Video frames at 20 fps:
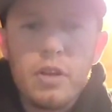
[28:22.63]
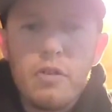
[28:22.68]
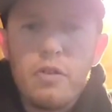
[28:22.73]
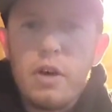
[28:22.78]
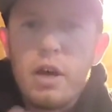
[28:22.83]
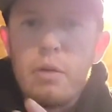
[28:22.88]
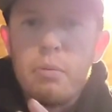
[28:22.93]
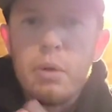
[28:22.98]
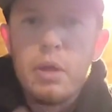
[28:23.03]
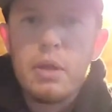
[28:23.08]

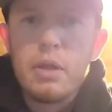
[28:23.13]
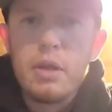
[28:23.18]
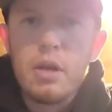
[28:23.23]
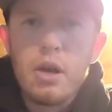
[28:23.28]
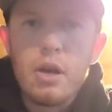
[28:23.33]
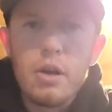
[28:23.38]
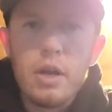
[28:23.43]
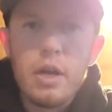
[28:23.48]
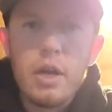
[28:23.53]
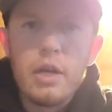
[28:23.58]
If I'd have been there
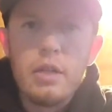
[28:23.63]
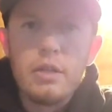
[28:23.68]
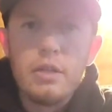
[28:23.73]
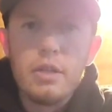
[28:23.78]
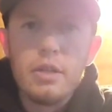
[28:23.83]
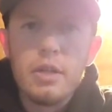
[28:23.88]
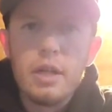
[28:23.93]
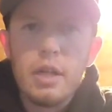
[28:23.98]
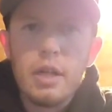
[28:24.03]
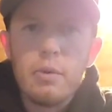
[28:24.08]
all day, it's
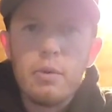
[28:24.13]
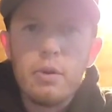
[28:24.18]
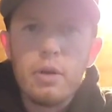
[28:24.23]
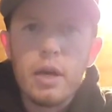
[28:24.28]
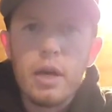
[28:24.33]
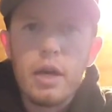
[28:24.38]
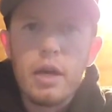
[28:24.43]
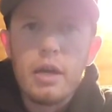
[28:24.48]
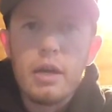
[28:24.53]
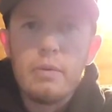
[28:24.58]
untelling
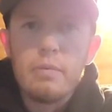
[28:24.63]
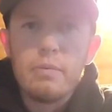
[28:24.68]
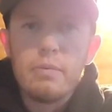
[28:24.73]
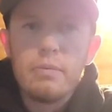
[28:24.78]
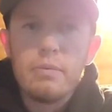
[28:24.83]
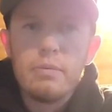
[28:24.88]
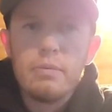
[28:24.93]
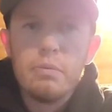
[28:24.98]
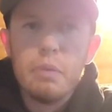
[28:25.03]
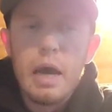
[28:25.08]
what kind of
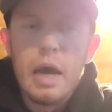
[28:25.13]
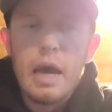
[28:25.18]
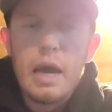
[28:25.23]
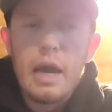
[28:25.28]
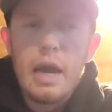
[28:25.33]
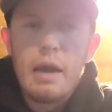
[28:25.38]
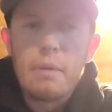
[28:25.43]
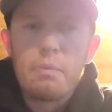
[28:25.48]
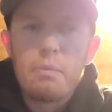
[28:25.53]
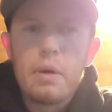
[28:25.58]

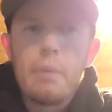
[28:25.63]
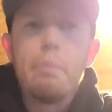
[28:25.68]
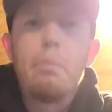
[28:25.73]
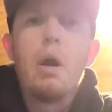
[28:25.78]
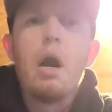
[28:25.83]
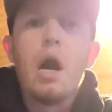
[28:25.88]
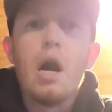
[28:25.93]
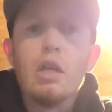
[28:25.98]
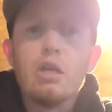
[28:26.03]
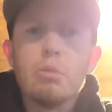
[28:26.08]
bag I
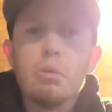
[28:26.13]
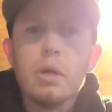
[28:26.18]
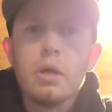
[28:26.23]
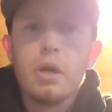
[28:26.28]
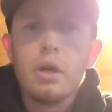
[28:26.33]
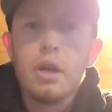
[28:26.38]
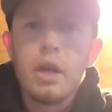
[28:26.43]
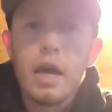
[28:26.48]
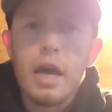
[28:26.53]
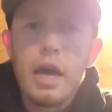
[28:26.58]

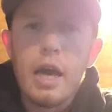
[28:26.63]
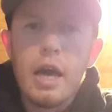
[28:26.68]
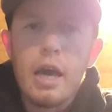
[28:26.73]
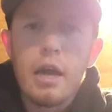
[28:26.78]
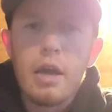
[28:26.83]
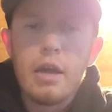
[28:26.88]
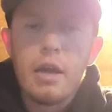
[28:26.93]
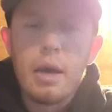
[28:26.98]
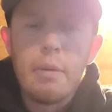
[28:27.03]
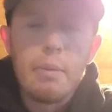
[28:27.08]
possibly could have
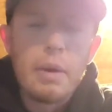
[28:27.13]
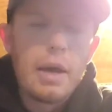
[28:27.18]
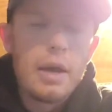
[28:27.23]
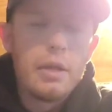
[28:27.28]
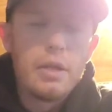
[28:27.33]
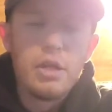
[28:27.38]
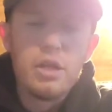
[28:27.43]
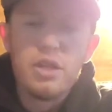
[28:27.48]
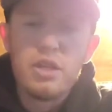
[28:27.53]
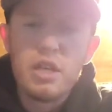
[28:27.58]
had, and I
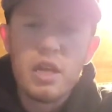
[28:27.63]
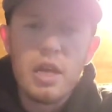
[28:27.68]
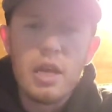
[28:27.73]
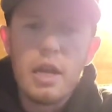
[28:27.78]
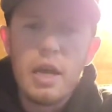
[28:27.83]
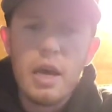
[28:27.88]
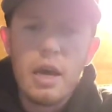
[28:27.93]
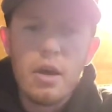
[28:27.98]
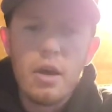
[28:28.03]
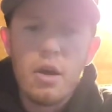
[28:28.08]
might have just
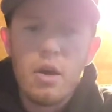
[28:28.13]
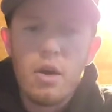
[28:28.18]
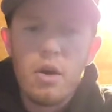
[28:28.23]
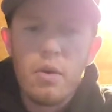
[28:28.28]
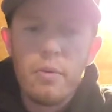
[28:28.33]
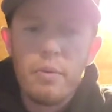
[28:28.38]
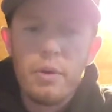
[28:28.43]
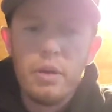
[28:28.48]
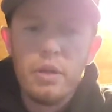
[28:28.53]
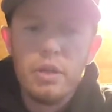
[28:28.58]
sat down
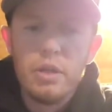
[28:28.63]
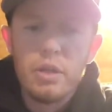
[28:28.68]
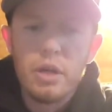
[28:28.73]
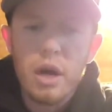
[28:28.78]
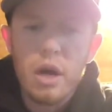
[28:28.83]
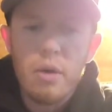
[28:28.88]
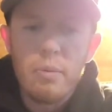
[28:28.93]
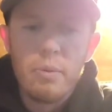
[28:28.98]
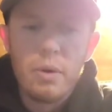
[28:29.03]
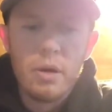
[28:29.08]
on them and just
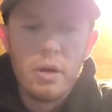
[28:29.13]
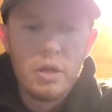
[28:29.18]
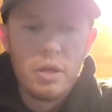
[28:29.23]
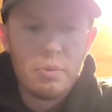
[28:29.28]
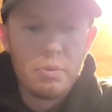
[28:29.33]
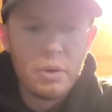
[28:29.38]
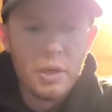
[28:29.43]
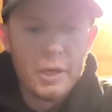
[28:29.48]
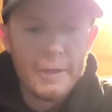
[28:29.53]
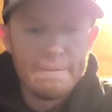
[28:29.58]
caught a
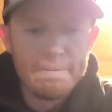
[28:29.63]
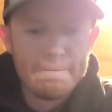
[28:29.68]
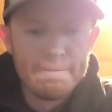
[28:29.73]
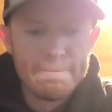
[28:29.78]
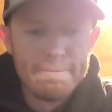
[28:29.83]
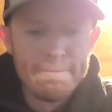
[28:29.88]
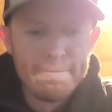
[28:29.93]
bunch, but